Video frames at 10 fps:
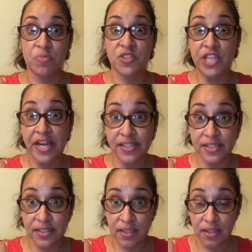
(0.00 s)

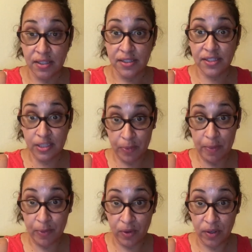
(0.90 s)
chase 6
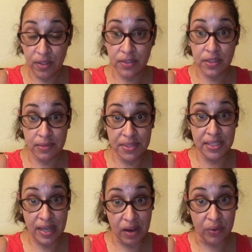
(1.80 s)
people to come sit
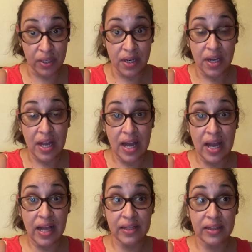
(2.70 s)
down
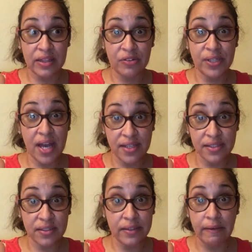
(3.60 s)
at their
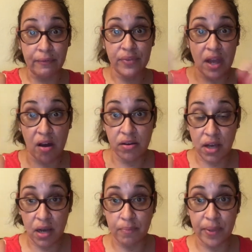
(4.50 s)
desk. No, they all
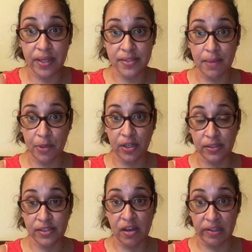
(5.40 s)
come because I put on
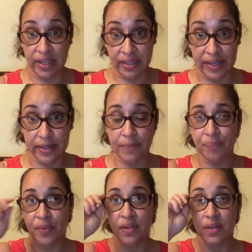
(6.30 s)
a song they like.
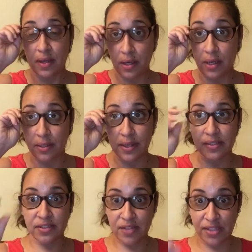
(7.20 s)

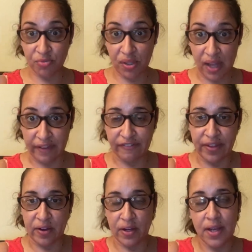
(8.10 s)
So that's real life
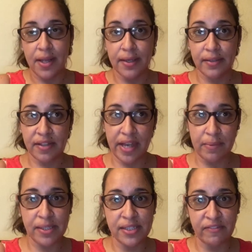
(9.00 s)
there. The
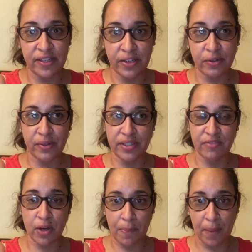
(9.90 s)
ABC video is
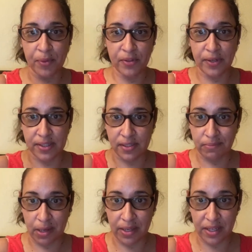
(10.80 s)
very popular. It's on
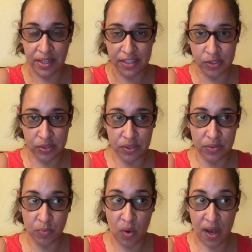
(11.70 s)
my ESY
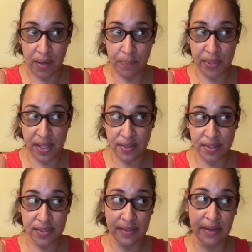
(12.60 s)

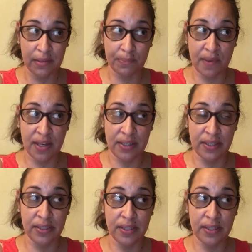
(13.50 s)
playlist and my